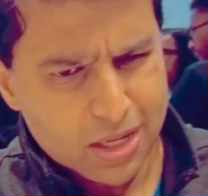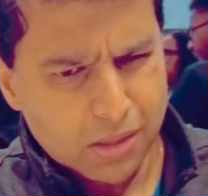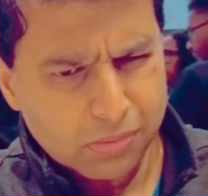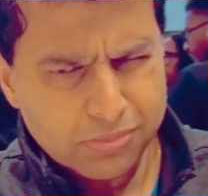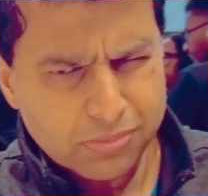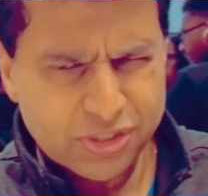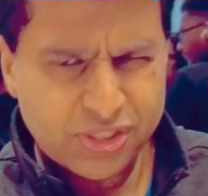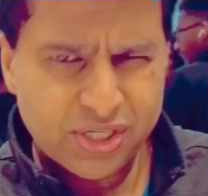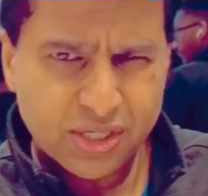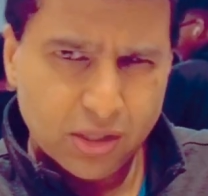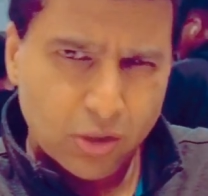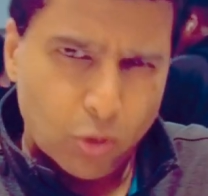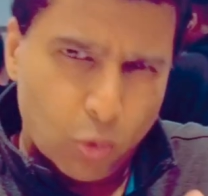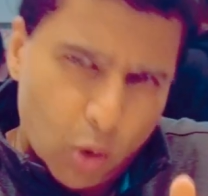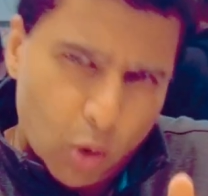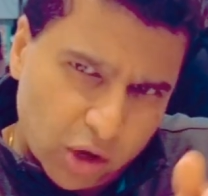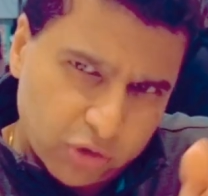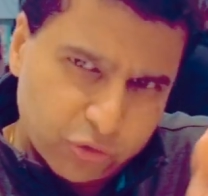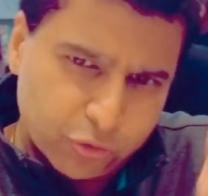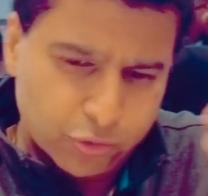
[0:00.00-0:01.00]
let's take a little
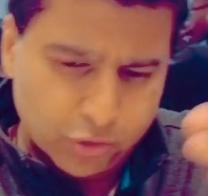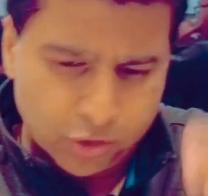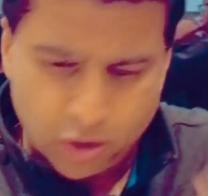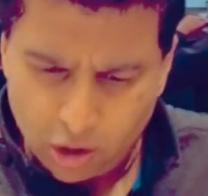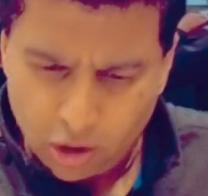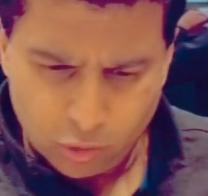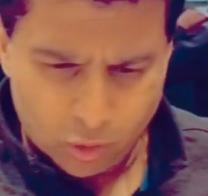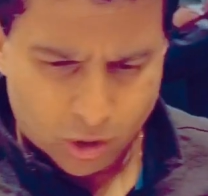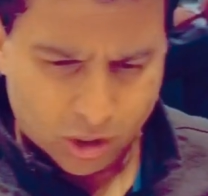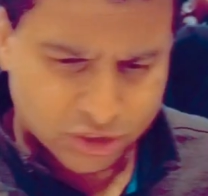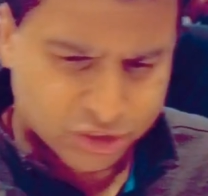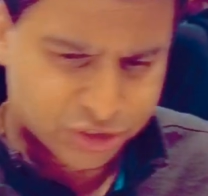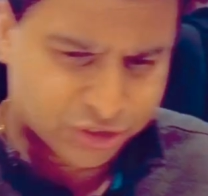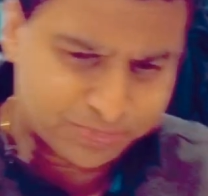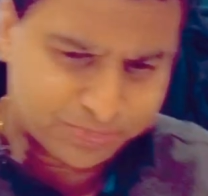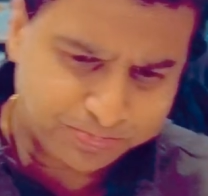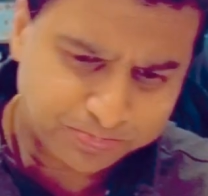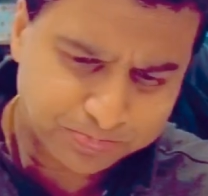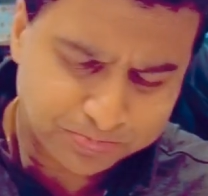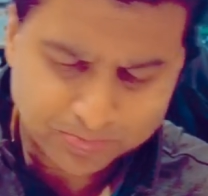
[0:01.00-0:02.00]
walk through the car wash.
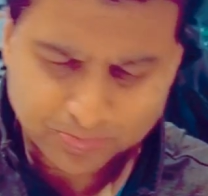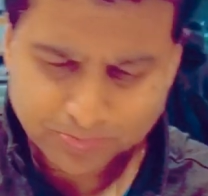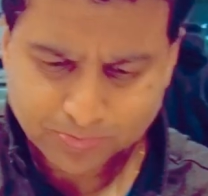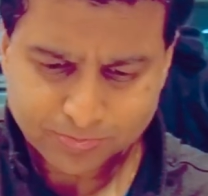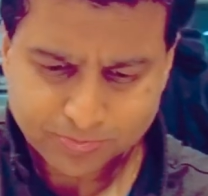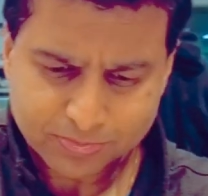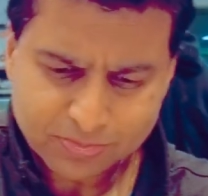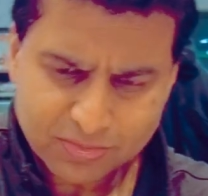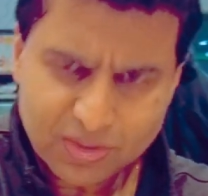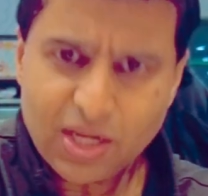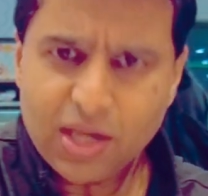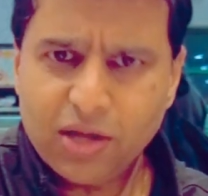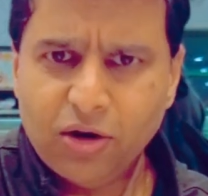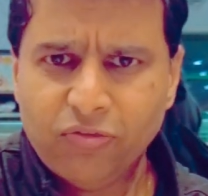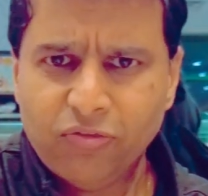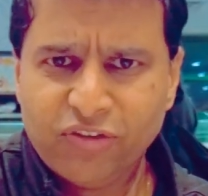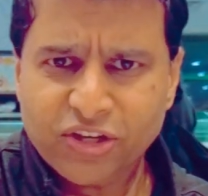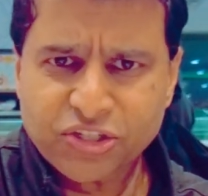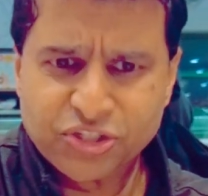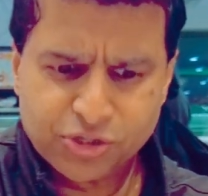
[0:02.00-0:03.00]

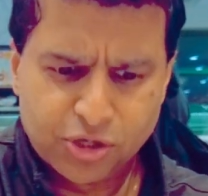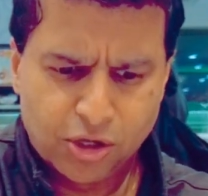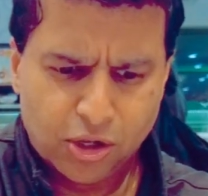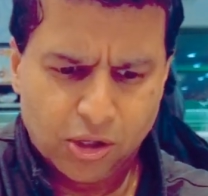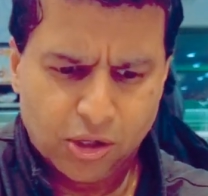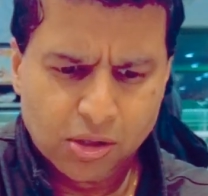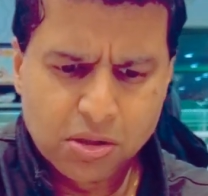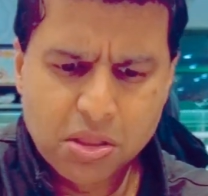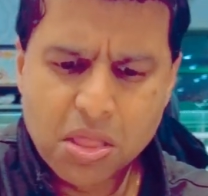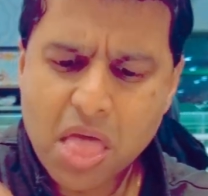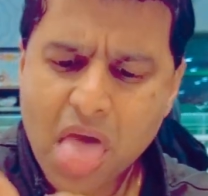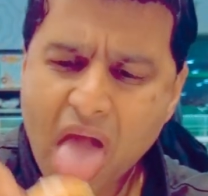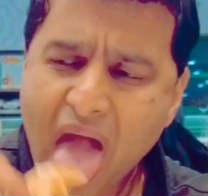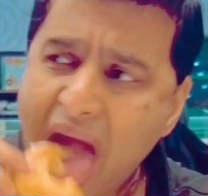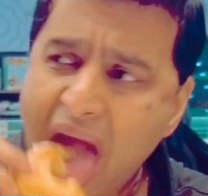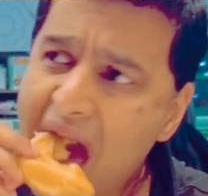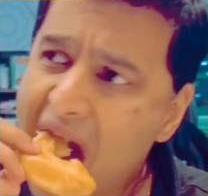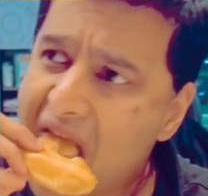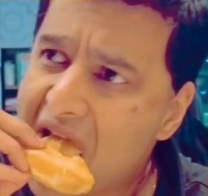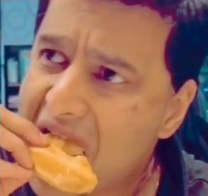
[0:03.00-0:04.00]
It'll fix it all.
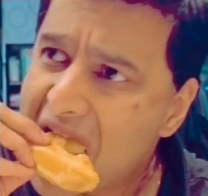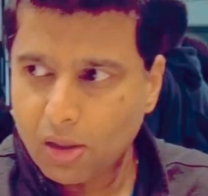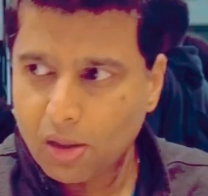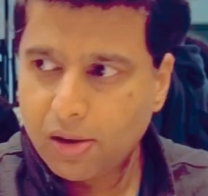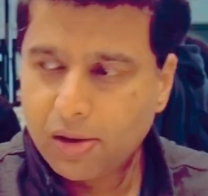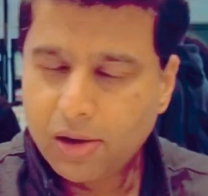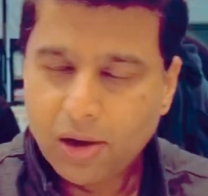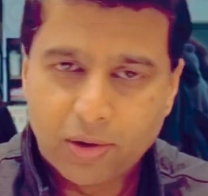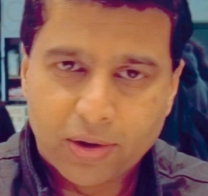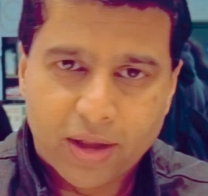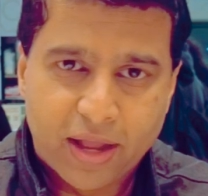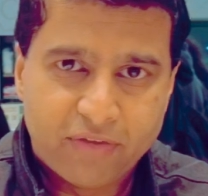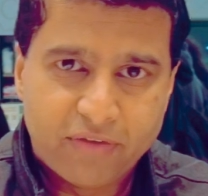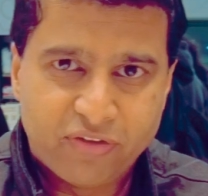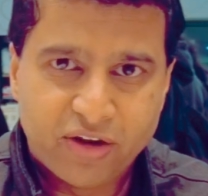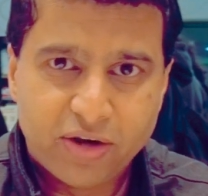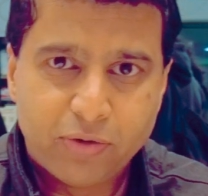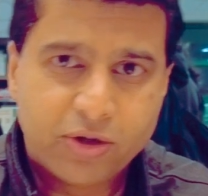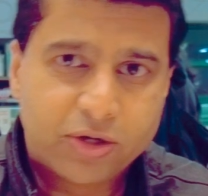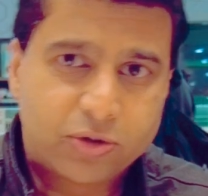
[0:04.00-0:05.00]
Okay, if
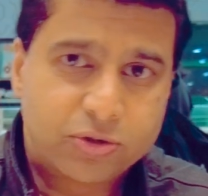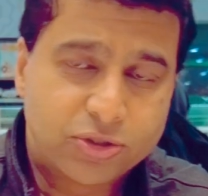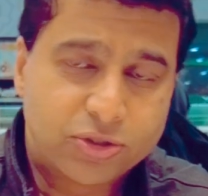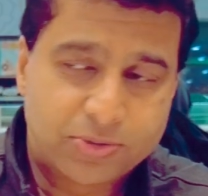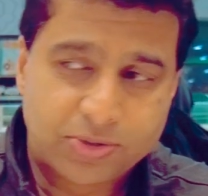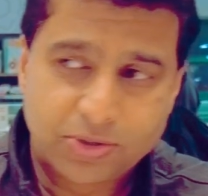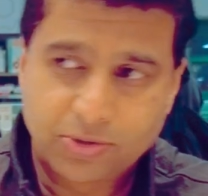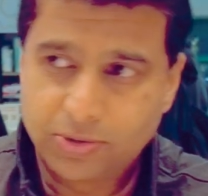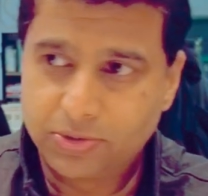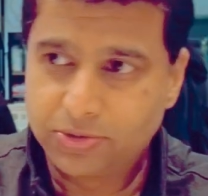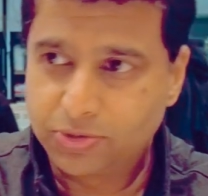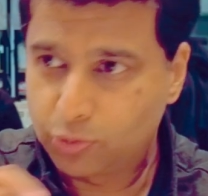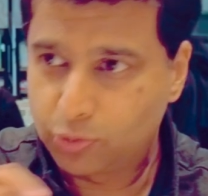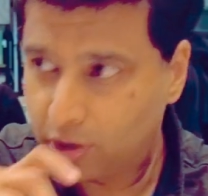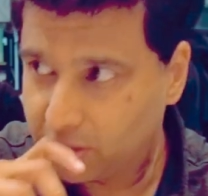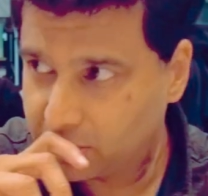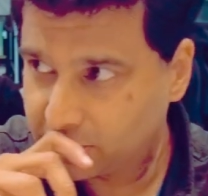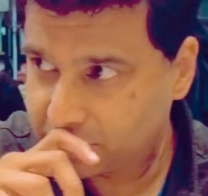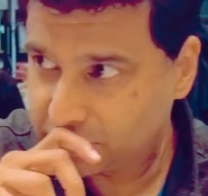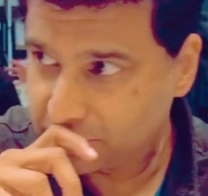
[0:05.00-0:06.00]
anyone at Krispy Kreme is
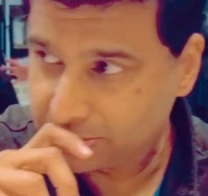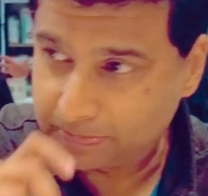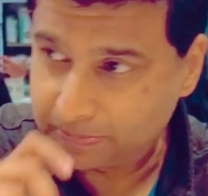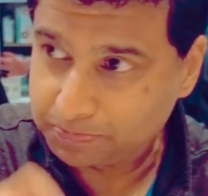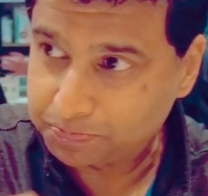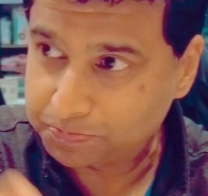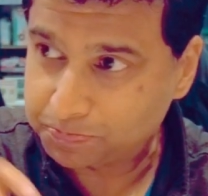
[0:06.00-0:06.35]
watching,